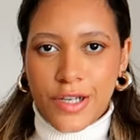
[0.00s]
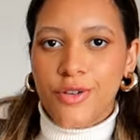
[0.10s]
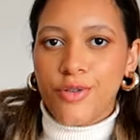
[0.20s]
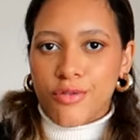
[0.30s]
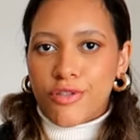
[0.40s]

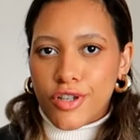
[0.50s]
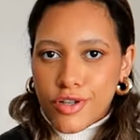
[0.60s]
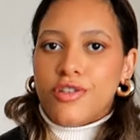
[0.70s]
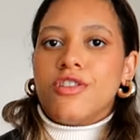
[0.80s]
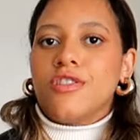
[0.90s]
cool
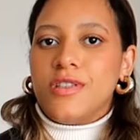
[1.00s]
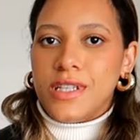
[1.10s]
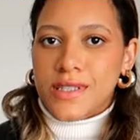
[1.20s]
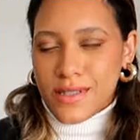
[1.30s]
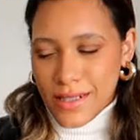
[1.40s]
girl
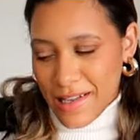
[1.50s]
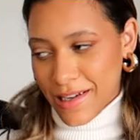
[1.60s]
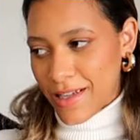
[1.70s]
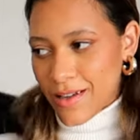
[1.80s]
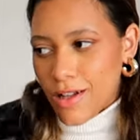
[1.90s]

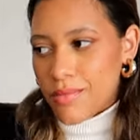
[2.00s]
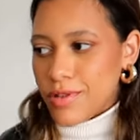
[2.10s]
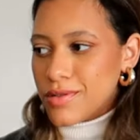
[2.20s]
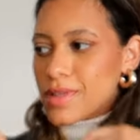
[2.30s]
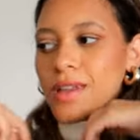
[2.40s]
aesthetic
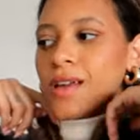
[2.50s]
almost.